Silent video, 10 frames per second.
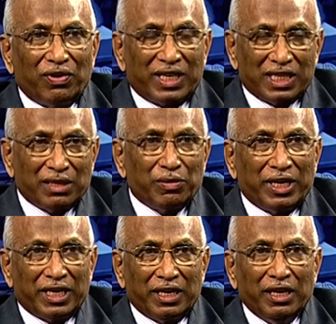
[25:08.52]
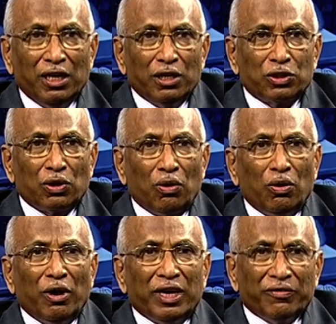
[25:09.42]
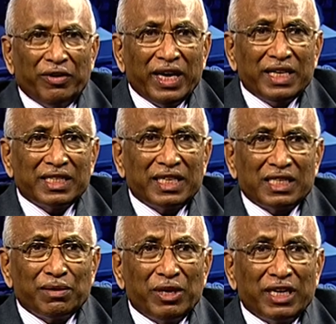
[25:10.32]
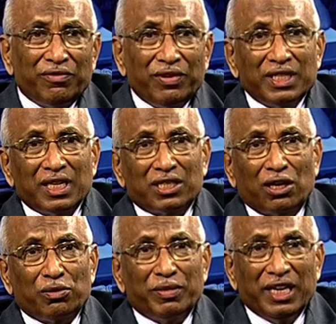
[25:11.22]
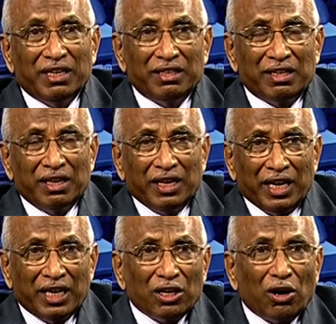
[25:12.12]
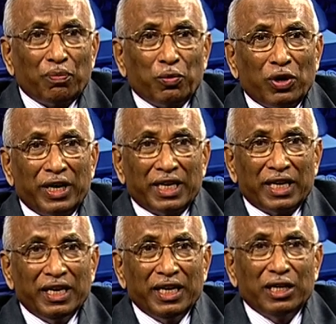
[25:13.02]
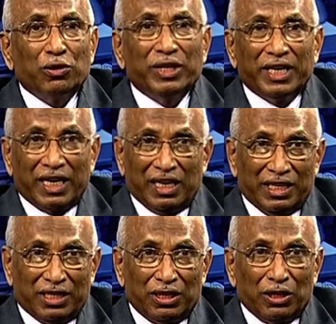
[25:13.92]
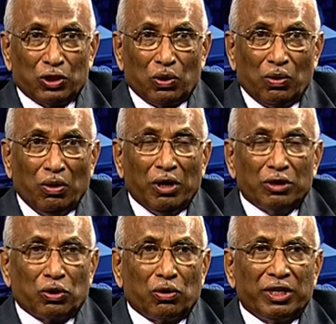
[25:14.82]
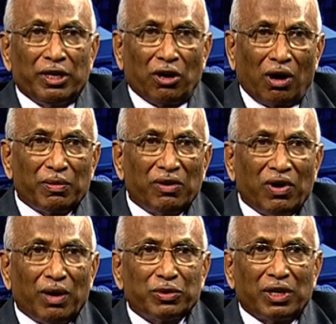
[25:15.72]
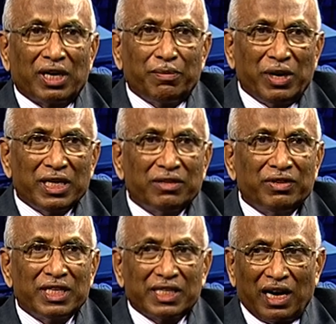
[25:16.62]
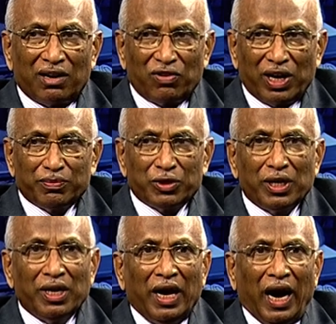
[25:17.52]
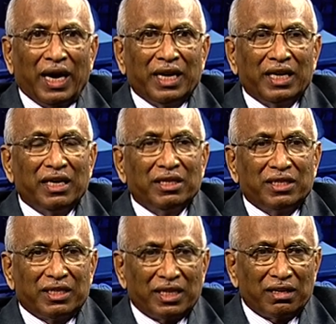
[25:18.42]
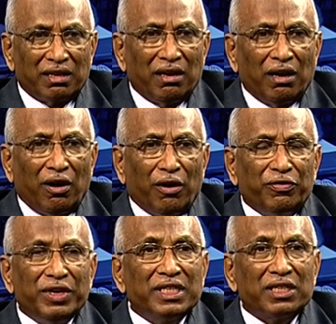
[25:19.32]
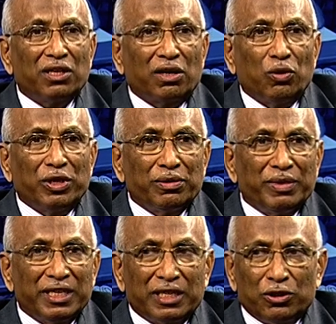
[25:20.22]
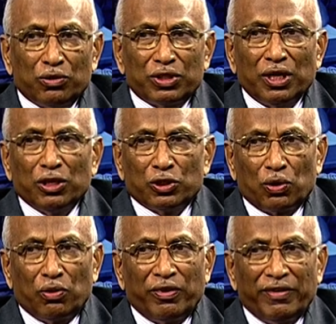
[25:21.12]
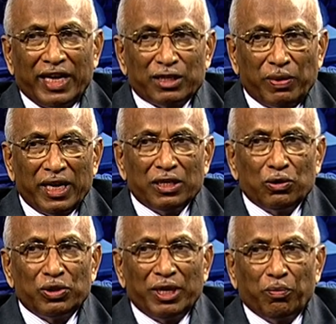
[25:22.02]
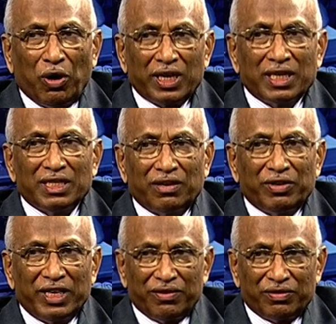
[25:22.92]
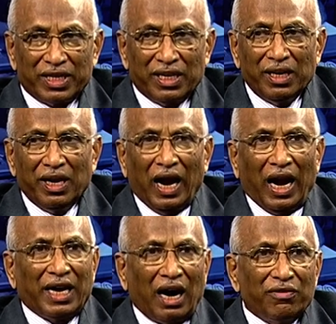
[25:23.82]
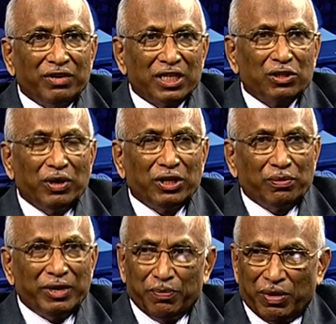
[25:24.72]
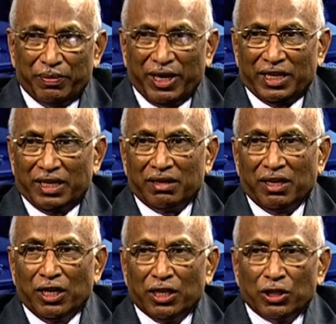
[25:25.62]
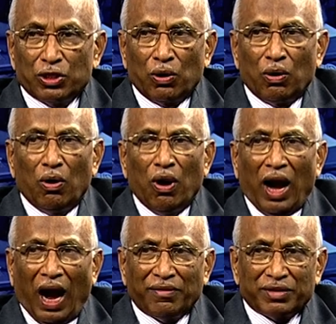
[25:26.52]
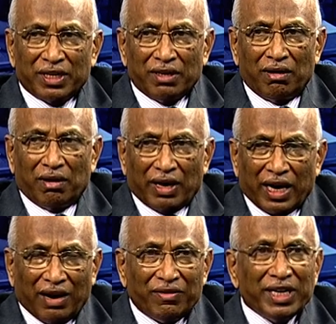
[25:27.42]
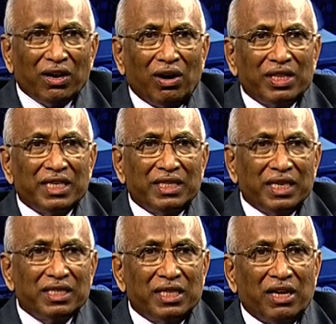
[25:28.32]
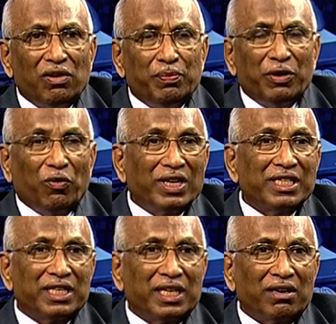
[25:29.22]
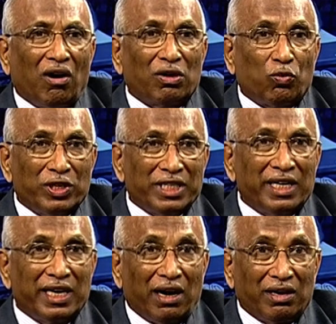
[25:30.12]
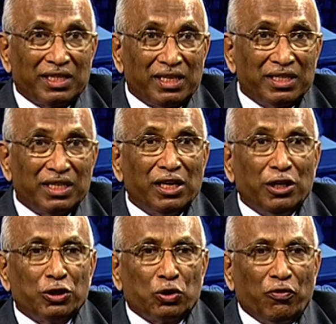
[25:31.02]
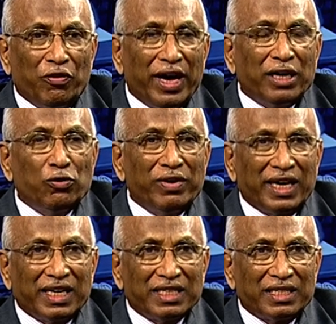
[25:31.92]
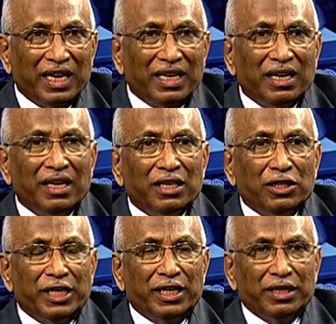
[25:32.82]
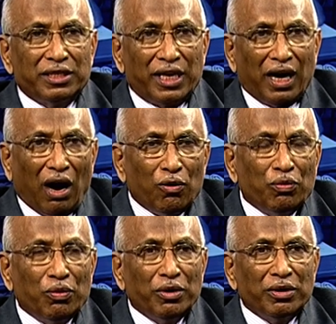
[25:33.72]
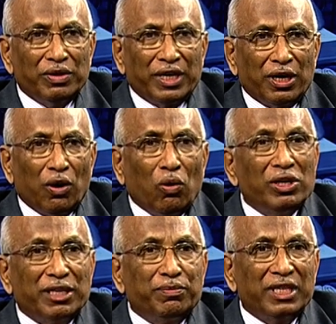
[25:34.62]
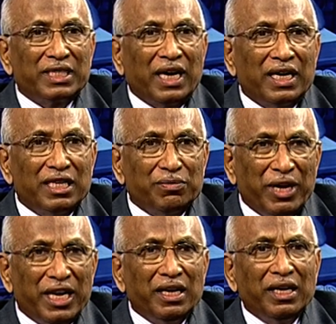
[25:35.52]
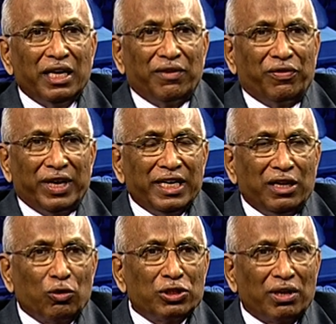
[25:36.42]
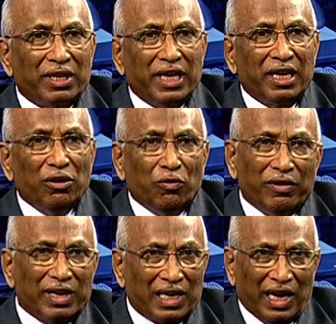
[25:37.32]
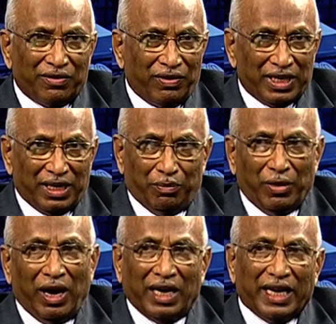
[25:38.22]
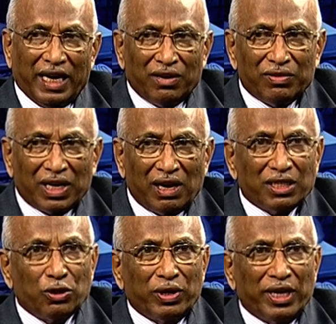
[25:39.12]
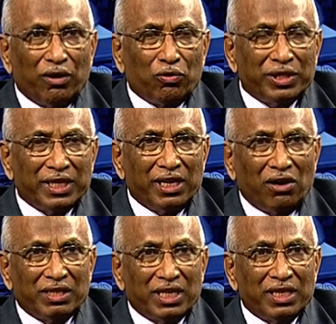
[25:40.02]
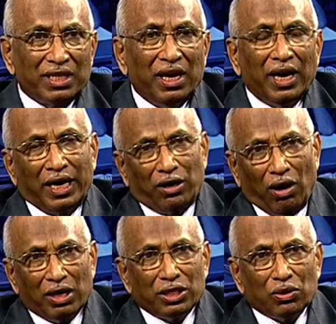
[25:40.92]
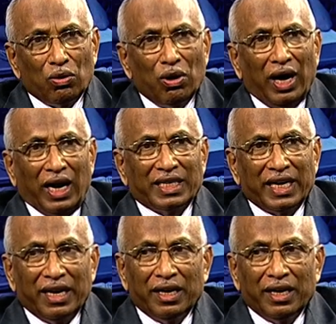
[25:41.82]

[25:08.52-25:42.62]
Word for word: testability. So various testability features are to be in, incorporated into the netlist. So, so the normal flops are replaced with scan flops and uh, certain uh, features are going to be introduced. So we will explain you the importance of DFT and how it is going to be implemented. So after uh, covering all these things, there will be one session on question and answers. So where you will understand the say how the whole chip design is made. If any doubts are there, we will clarify them. At the end of the class, you can have question and answers and also at the